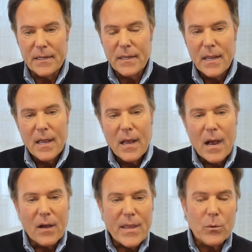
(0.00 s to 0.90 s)
And
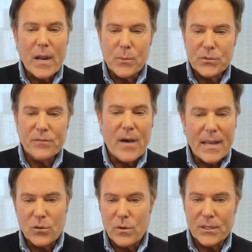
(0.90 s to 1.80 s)
uh, they were able to
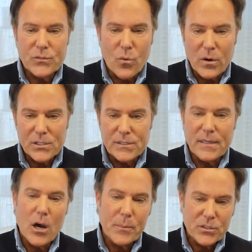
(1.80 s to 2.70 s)
find the rigs for us and
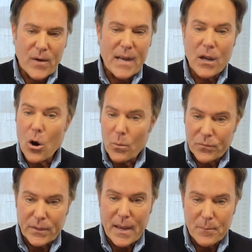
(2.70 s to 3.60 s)
then help us find a home
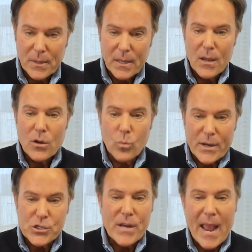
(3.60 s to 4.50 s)
for them,
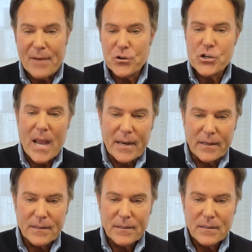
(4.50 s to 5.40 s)
which after
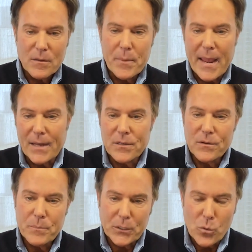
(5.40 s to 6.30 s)
China banned
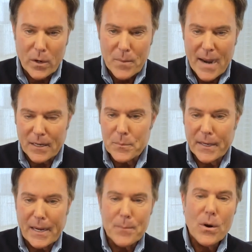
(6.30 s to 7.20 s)
Bitcoin mining
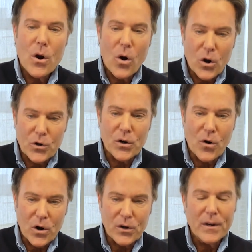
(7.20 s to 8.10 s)
became harder and
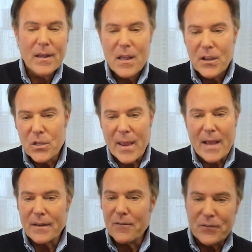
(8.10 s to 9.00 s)
harder. You
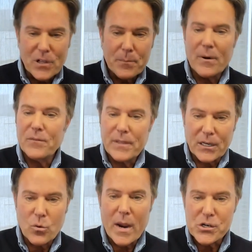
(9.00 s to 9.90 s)
had a flip of the
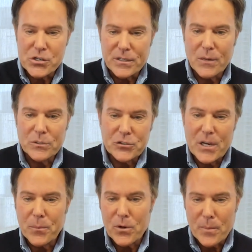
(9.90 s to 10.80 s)
equation. It was
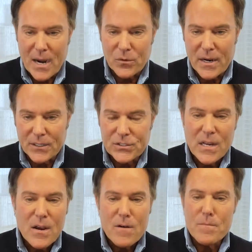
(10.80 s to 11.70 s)
cheaper to buy
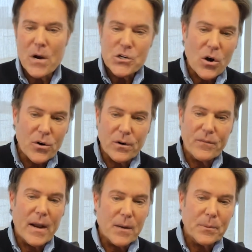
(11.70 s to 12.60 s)
rigs, much harder to
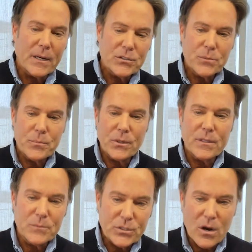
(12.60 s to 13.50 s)
find a place to put
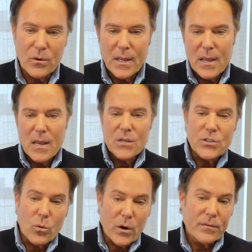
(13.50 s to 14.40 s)
them. So,
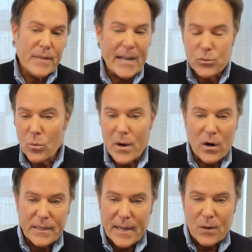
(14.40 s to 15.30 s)
so we're that's where we
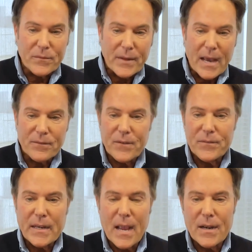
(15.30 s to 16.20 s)
are today. We've got
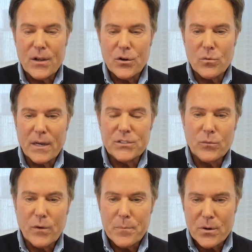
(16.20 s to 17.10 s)
5,900 rigs
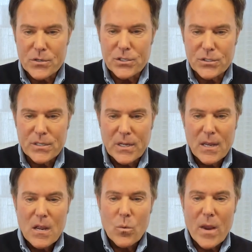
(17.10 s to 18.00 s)
that we purchased.
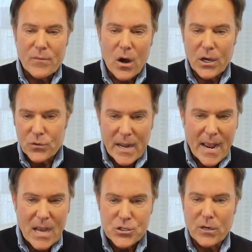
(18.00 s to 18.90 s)
We have 100
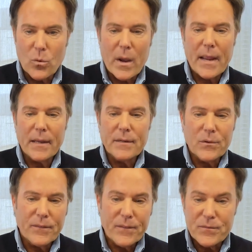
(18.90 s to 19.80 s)
hashing away,
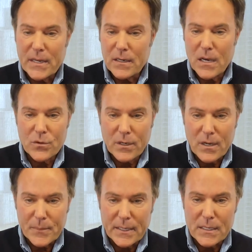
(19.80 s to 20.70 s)
another 1,500
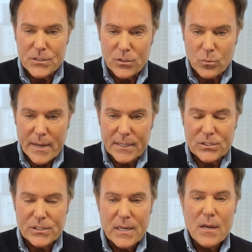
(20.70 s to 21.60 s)
coming in in two
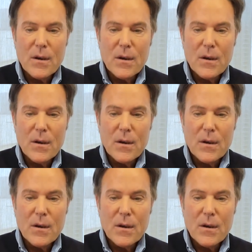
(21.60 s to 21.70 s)
weeks.